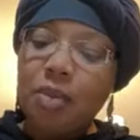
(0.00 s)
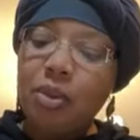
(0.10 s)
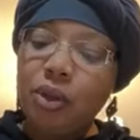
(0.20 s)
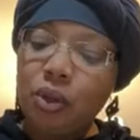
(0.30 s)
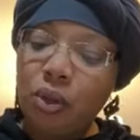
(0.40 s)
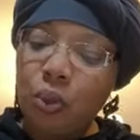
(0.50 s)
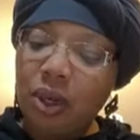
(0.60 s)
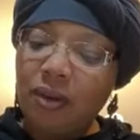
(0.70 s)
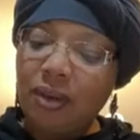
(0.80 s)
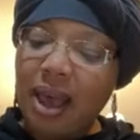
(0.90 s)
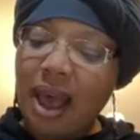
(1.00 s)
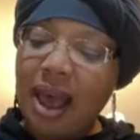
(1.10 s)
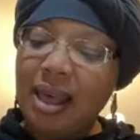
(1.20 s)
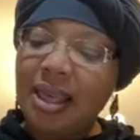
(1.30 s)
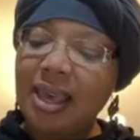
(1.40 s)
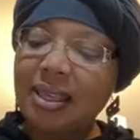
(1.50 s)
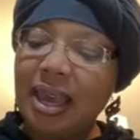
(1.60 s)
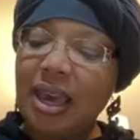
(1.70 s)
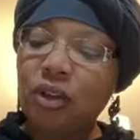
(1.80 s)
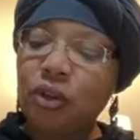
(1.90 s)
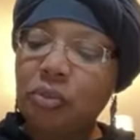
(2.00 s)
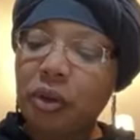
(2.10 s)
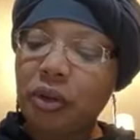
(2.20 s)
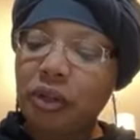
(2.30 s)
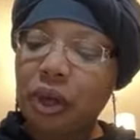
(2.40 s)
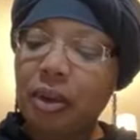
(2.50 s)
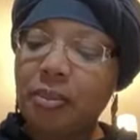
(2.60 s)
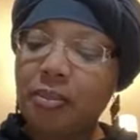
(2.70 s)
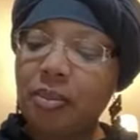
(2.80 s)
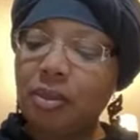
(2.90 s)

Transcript: But do the will of God that his angels may serve.